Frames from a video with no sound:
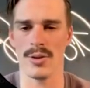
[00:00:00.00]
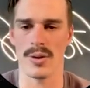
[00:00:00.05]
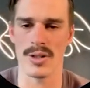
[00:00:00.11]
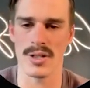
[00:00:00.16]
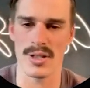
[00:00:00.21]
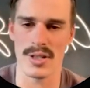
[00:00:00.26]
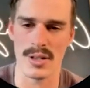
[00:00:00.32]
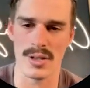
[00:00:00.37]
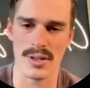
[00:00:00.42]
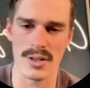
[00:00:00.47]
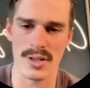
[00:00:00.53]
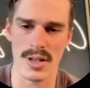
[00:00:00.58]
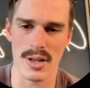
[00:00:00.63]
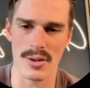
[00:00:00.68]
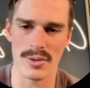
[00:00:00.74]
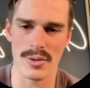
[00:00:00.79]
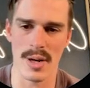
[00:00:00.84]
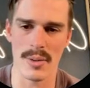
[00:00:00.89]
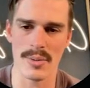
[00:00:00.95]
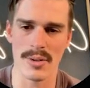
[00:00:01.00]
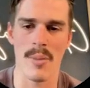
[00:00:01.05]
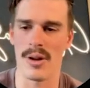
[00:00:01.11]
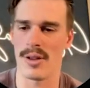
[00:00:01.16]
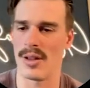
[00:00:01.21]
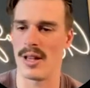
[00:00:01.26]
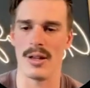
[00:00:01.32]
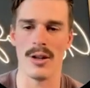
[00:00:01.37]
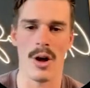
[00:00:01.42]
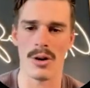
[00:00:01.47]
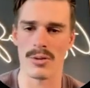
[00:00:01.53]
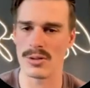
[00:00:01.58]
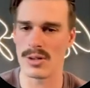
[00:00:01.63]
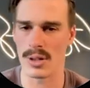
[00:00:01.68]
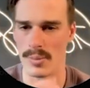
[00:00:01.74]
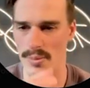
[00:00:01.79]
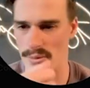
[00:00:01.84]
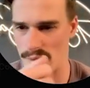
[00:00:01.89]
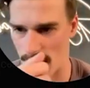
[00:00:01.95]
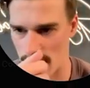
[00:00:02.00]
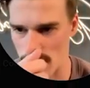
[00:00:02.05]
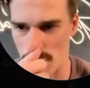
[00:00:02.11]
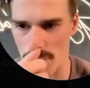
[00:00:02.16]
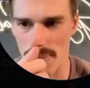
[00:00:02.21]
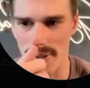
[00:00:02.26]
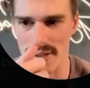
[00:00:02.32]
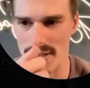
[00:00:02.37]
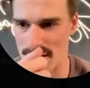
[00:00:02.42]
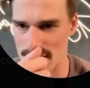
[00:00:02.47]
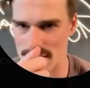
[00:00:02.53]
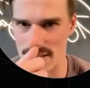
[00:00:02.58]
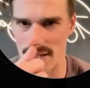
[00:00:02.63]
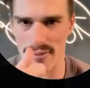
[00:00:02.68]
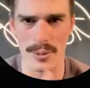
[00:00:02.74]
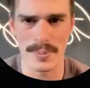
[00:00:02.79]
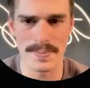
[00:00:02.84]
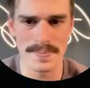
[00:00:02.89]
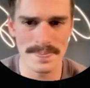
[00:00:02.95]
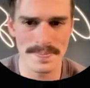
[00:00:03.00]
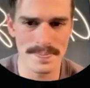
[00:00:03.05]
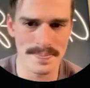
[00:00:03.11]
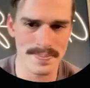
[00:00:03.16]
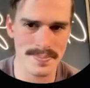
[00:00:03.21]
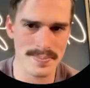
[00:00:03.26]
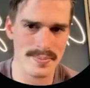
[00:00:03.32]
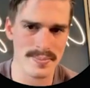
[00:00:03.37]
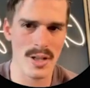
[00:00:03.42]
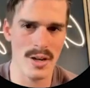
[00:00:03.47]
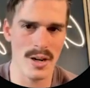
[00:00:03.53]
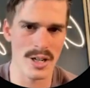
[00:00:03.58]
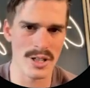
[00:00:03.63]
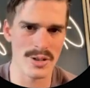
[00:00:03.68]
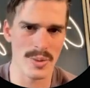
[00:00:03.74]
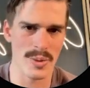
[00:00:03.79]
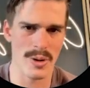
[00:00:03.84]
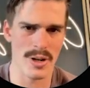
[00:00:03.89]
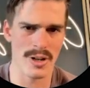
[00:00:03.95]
our senior sales reps? Or are they long-term follow-up at this level? All right, so we want to